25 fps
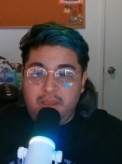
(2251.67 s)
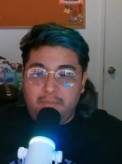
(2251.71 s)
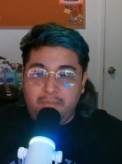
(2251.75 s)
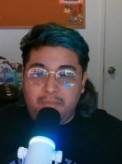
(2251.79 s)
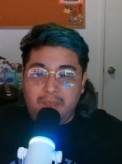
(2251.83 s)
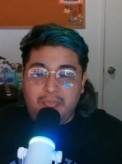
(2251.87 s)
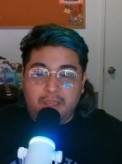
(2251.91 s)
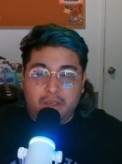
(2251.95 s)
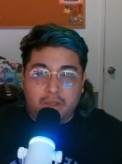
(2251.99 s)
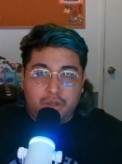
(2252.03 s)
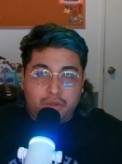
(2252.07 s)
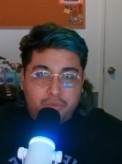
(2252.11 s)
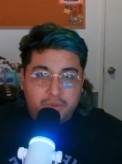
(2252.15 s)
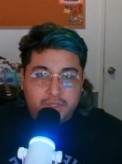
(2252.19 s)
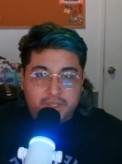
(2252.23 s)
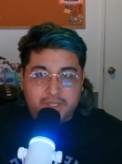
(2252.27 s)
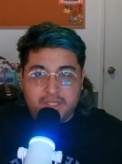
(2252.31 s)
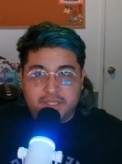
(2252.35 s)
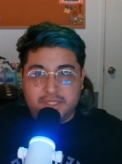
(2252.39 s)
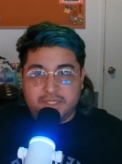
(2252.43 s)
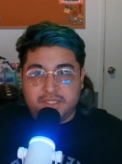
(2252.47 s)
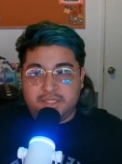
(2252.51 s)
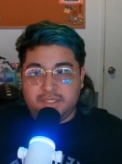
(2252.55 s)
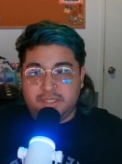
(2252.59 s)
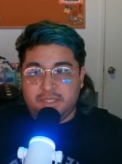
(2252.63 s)
my goal with
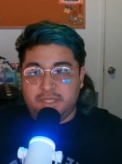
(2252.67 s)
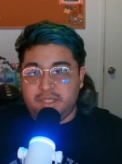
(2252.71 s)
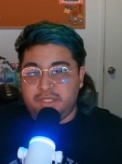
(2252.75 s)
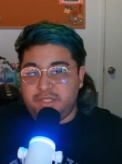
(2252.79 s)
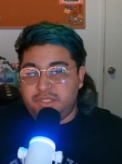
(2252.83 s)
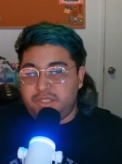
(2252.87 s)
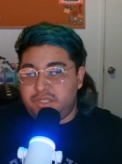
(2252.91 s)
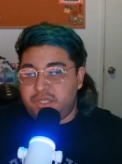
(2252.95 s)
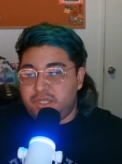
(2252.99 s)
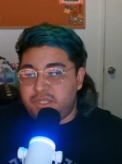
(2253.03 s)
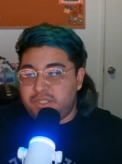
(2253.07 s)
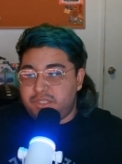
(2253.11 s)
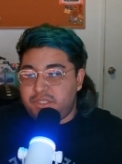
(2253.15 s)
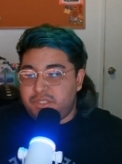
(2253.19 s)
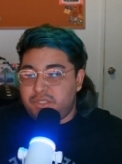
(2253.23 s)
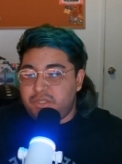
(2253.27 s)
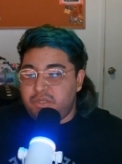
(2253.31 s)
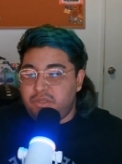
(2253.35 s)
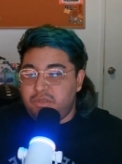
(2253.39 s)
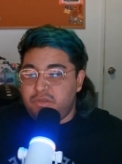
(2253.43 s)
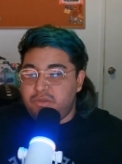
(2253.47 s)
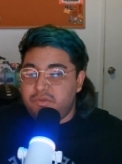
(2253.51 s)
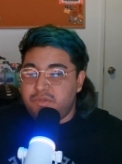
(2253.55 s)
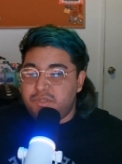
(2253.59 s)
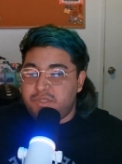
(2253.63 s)
this is just to
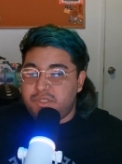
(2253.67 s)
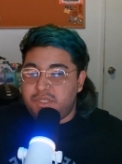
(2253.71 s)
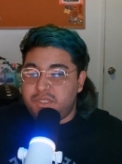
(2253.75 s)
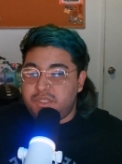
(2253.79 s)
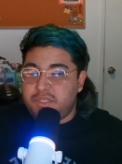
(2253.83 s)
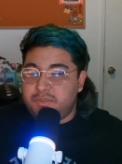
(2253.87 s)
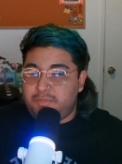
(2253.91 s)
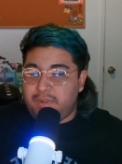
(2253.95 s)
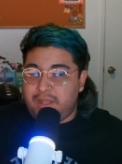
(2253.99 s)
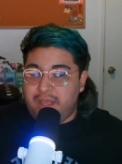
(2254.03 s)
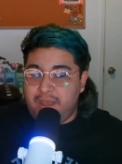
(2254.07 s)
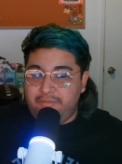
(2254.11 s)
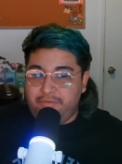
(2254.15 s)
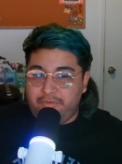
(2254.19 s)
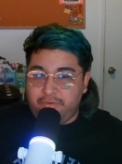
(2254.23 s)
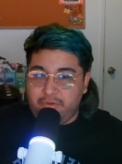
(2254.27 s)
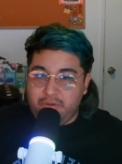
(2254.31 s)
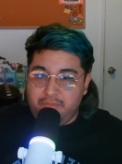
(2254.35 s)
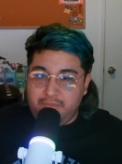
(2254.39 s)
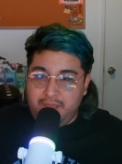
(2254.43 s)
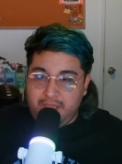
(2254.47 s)
use this platform